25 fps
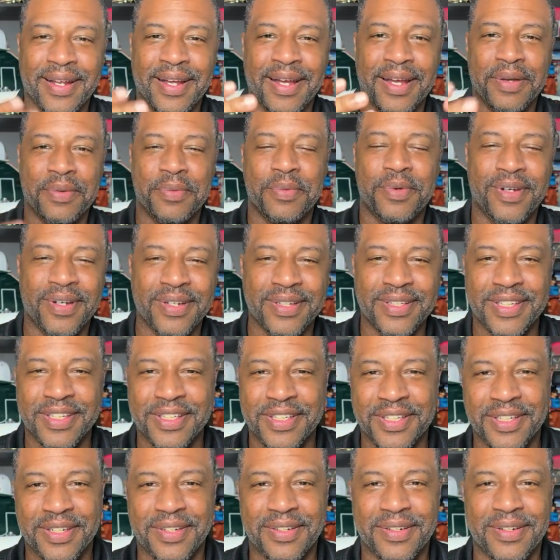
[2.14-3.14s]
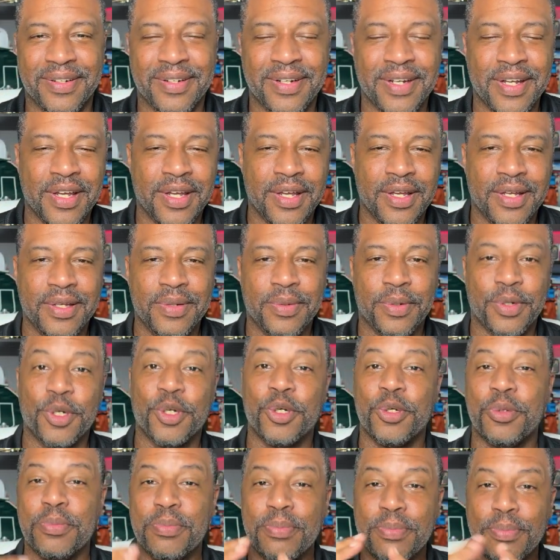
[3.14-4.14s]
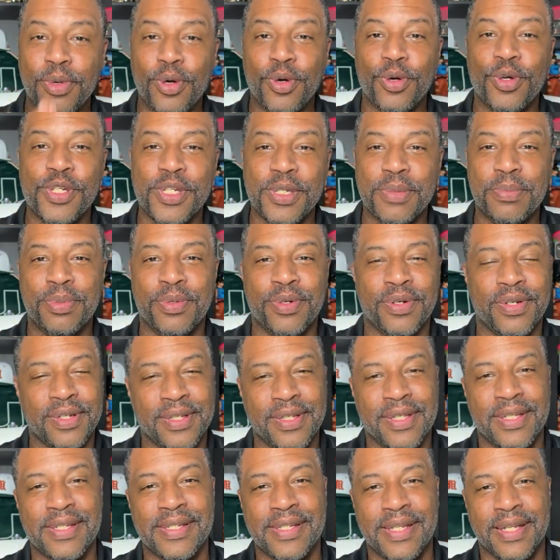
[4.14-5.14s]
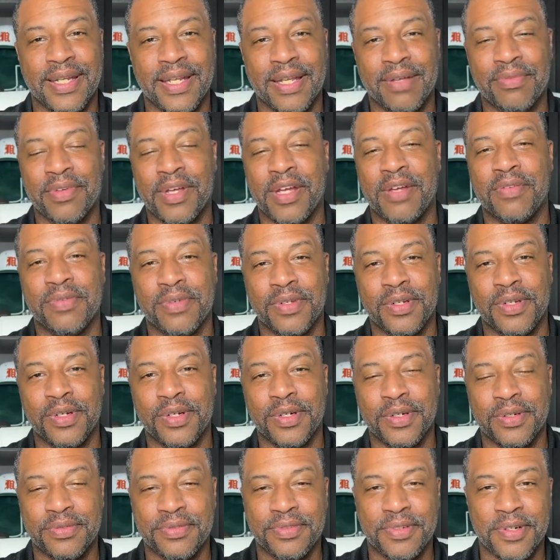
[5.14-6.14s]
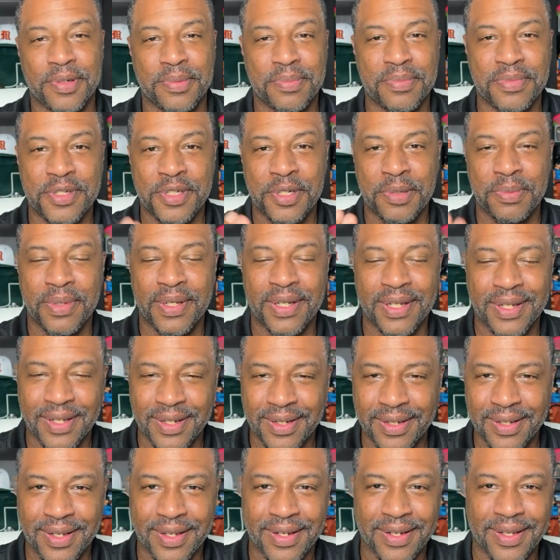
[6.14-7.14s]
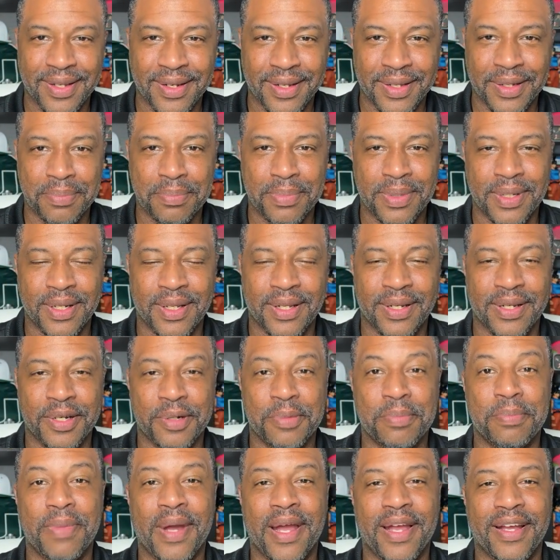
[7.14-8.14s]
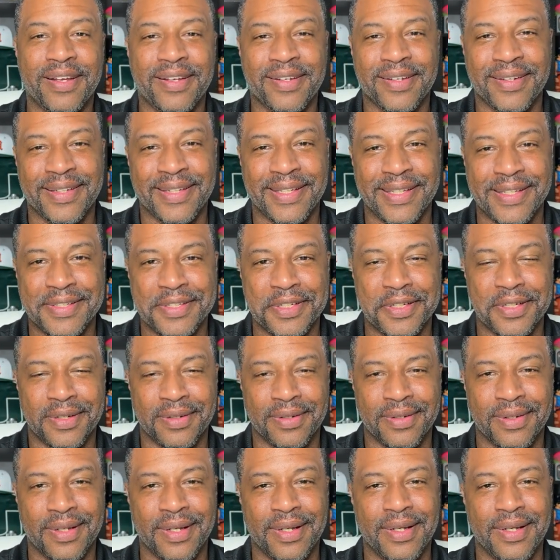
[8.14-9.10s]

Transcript: I want to share one of the most important things that I've ever learned from Jamaican-Canadian billionaire Michael Leachin,